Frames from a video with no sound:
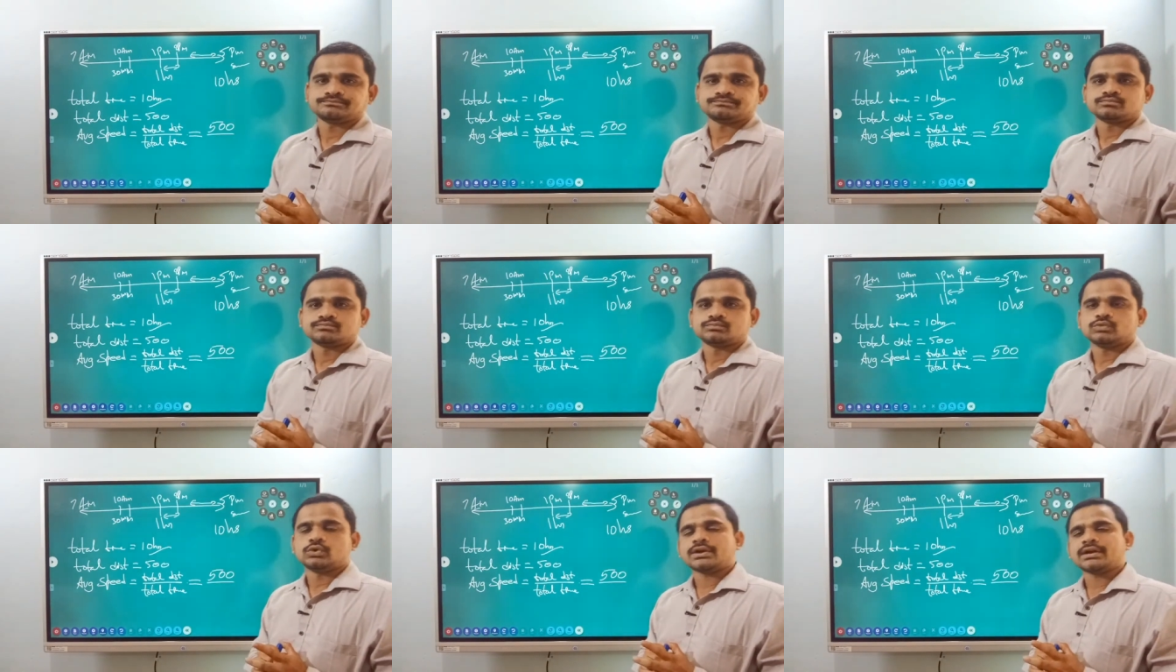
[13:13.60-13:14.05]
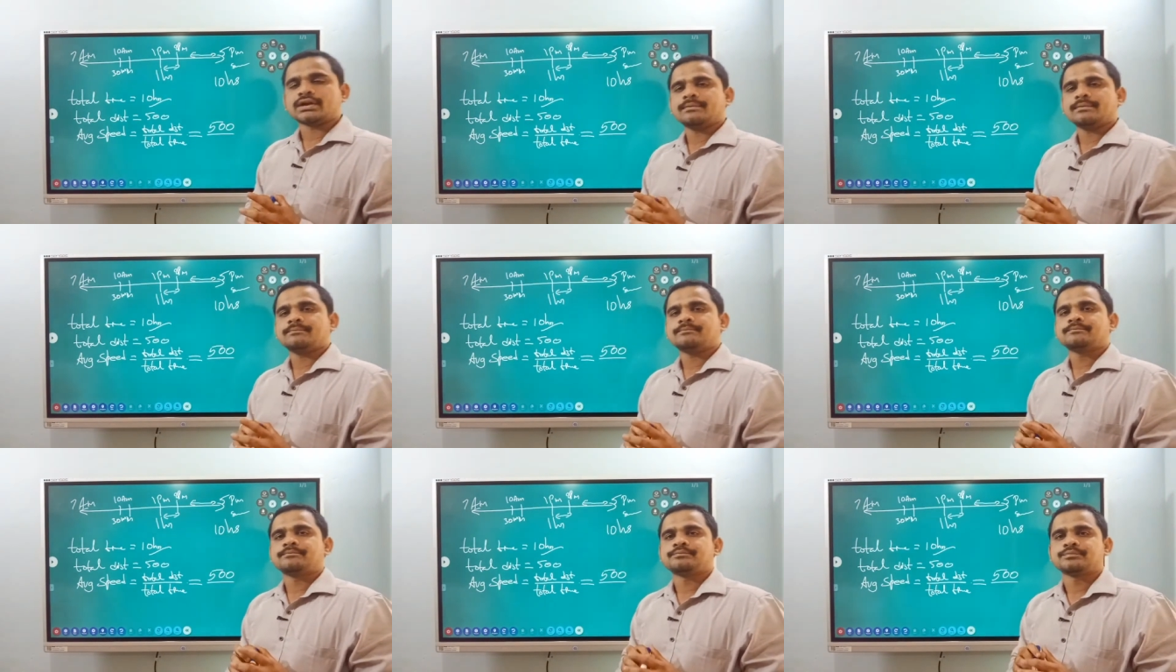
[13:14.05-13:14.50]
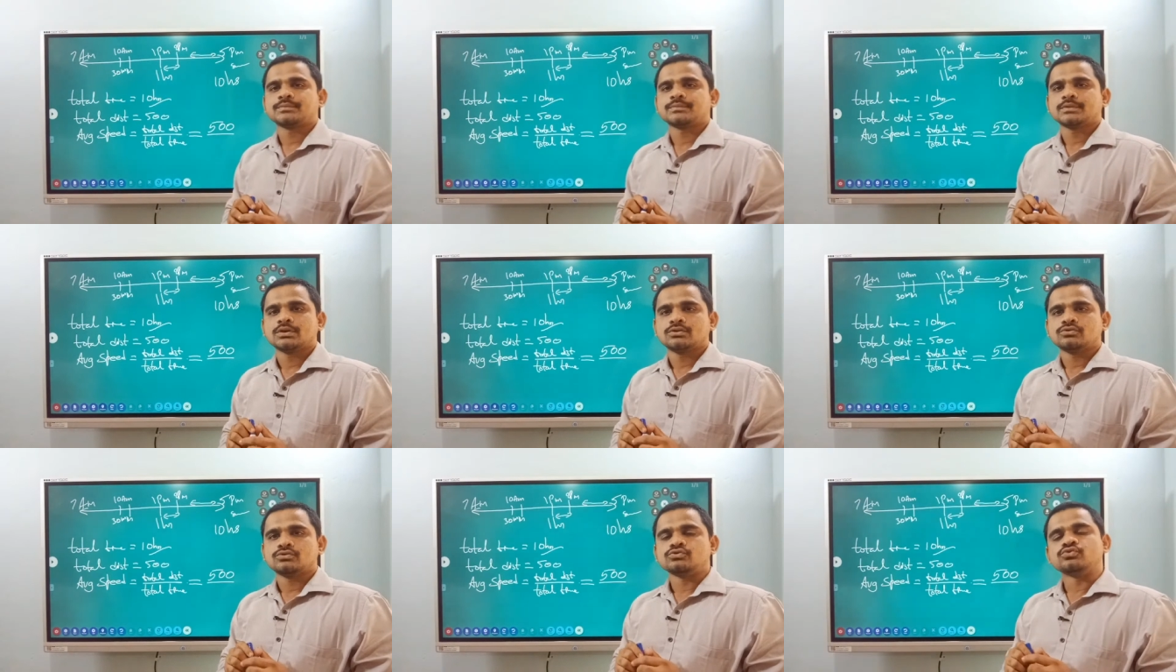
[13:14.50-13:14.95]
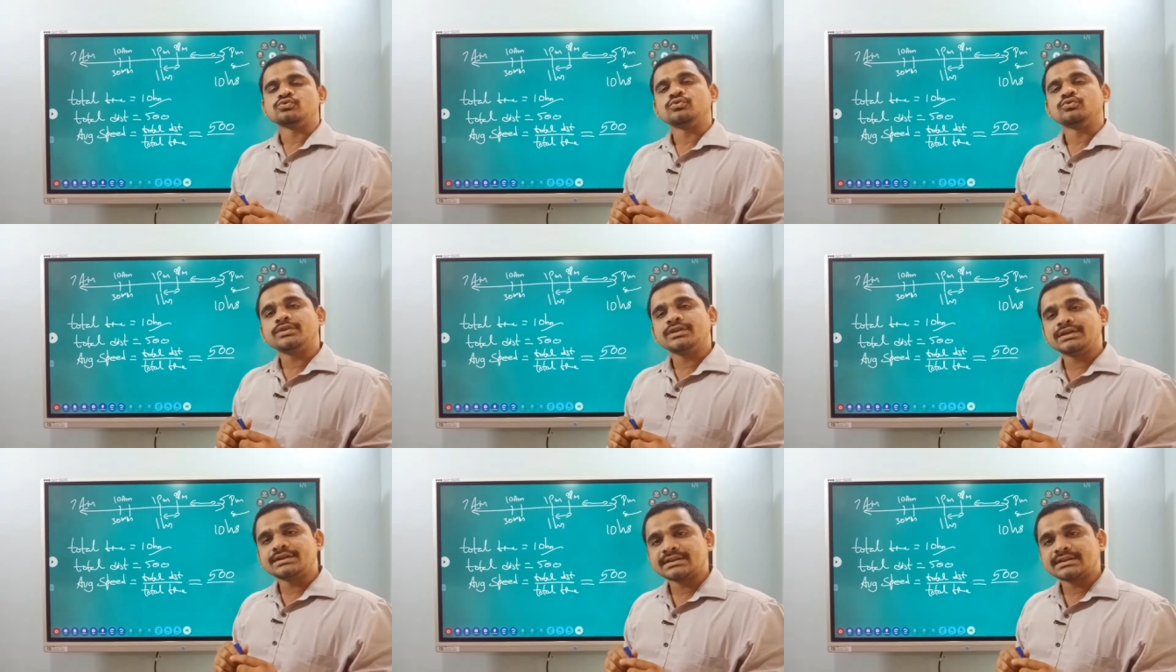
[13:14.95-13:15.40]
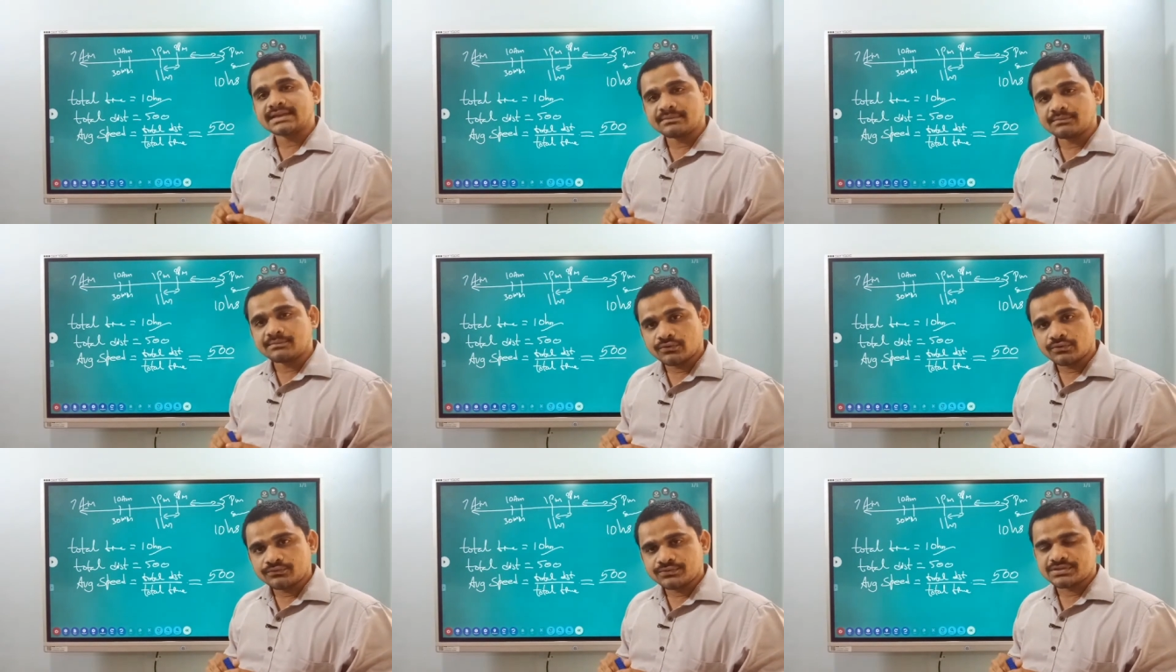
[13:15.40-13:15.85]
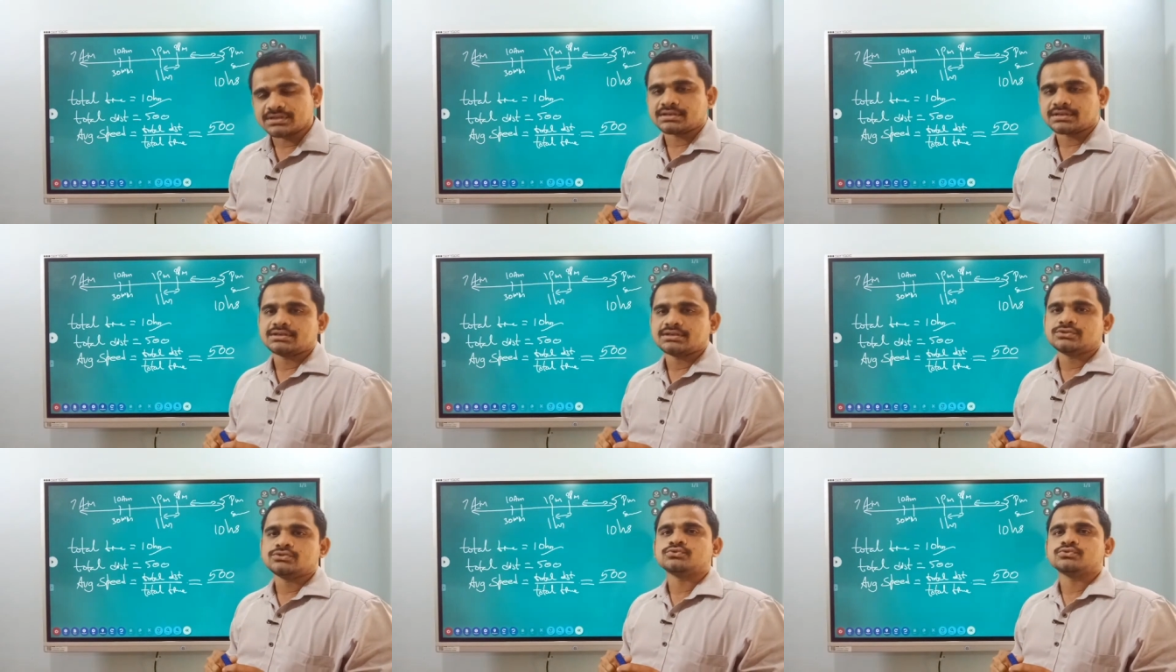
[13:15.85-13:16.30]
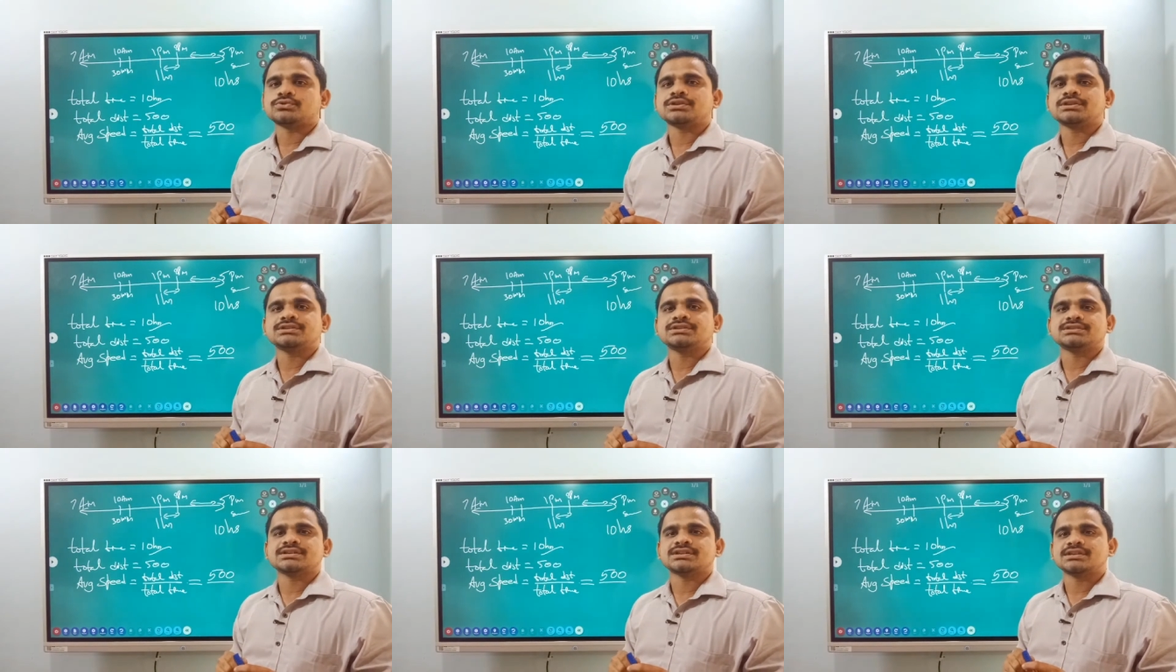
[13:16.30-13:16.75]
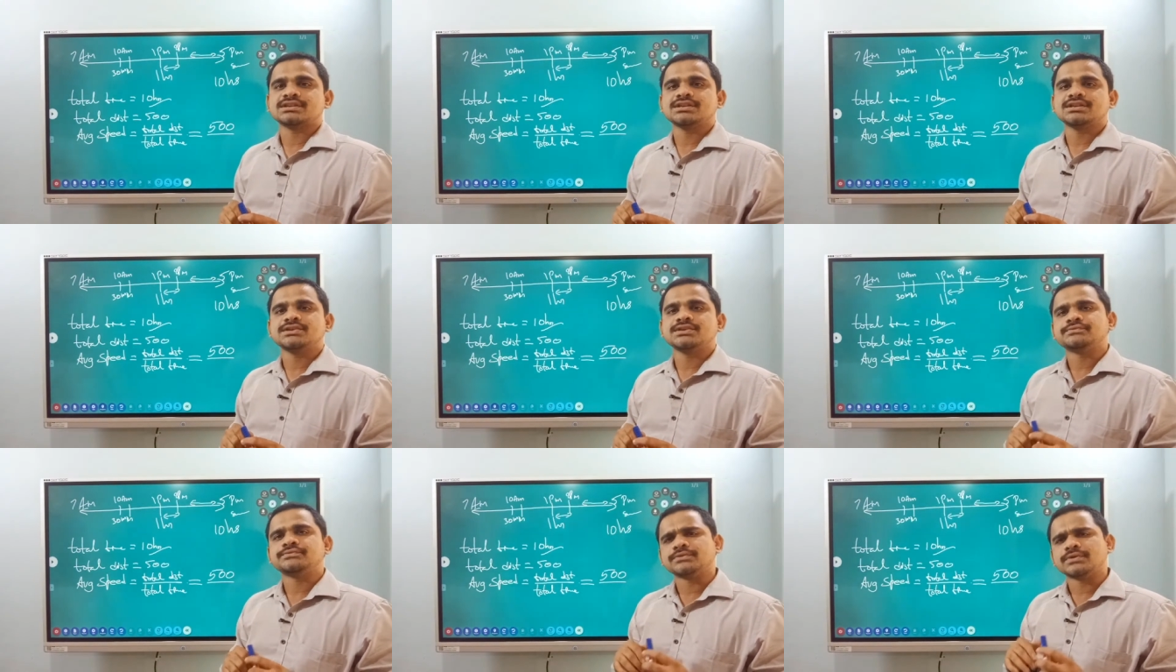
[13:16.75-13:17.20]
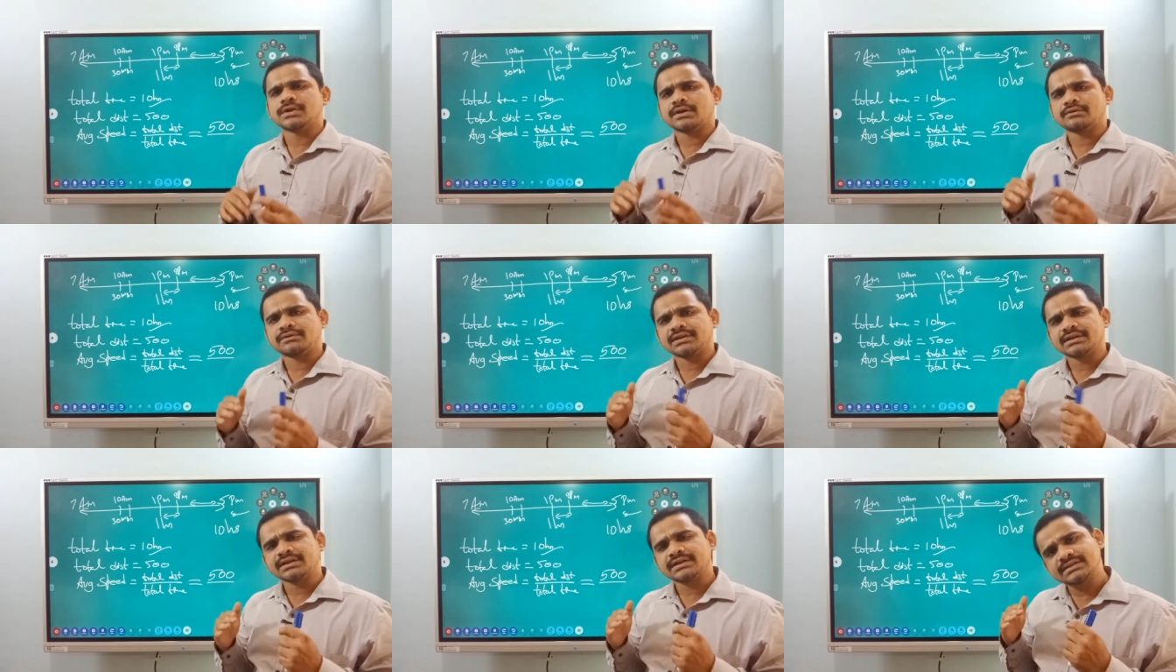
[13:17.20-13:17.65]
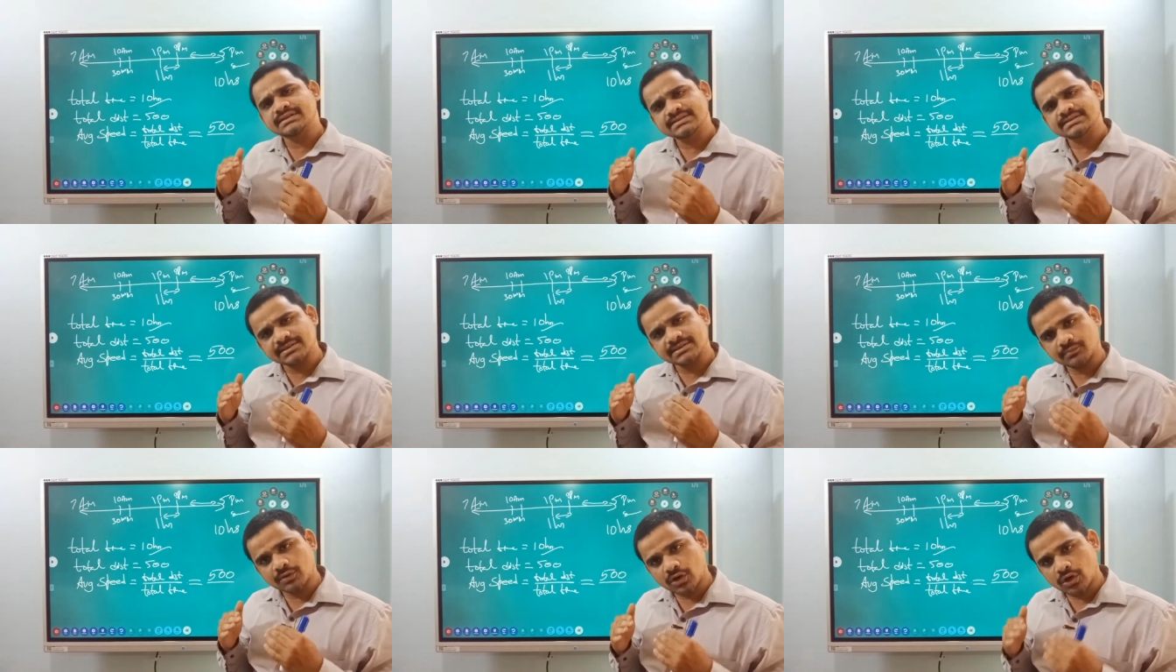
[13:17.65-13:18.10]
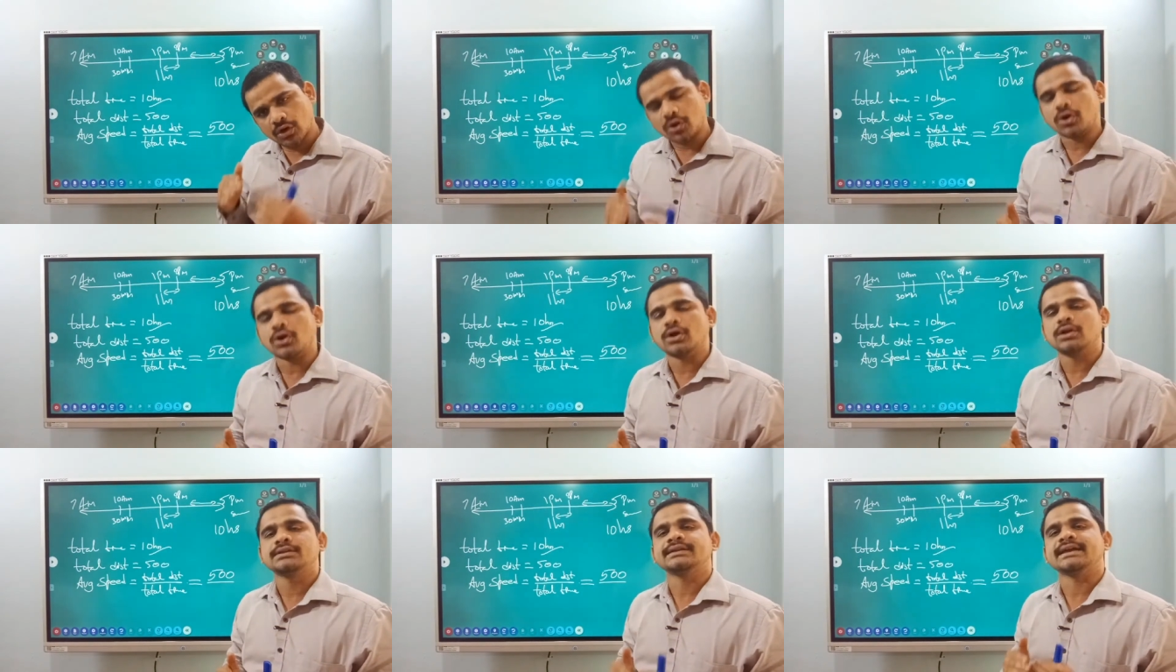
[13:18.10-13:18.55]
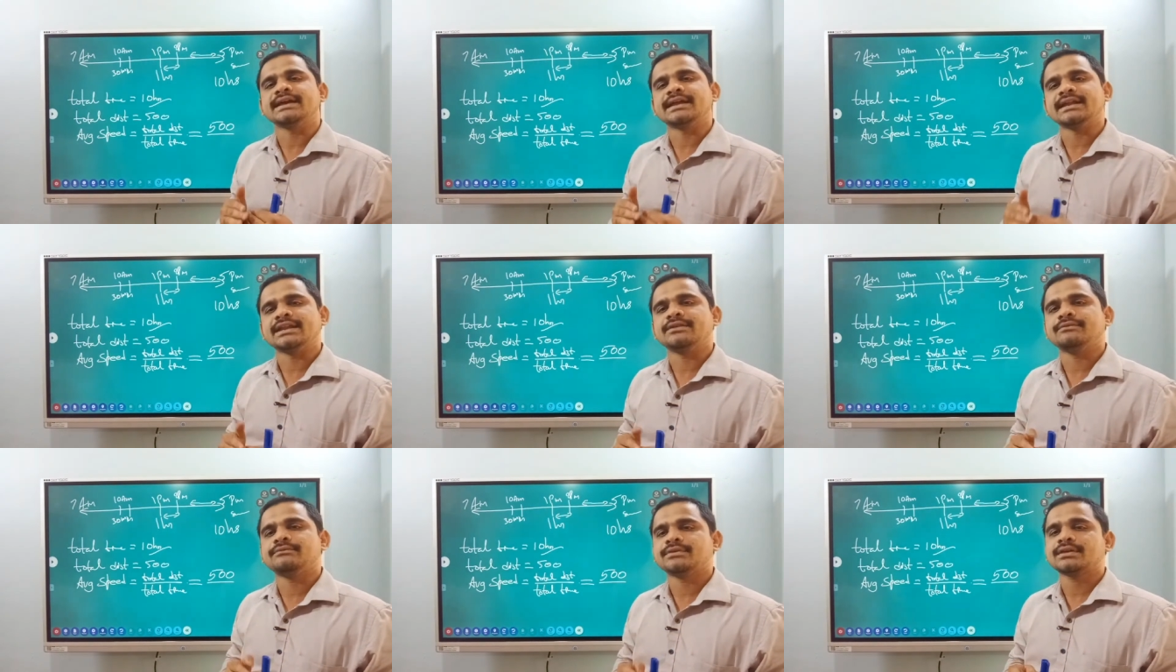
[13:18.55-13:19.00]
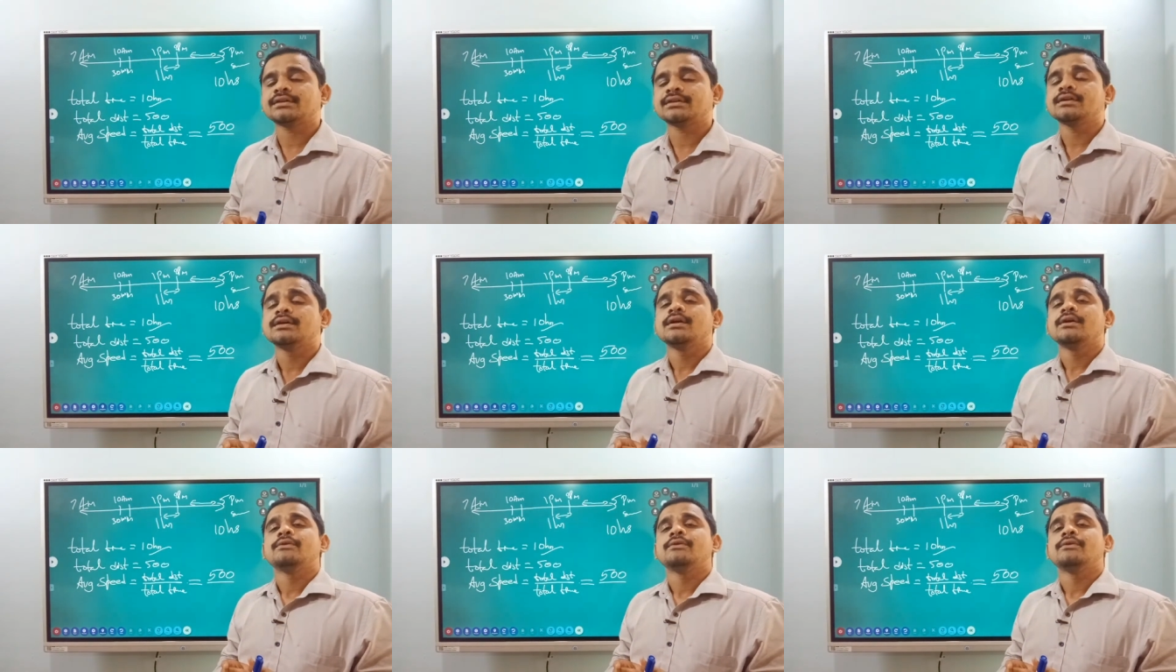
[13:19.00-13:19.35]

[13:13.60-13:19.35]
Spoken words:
Okay? During time of journey, if you have taken some halt anywhere,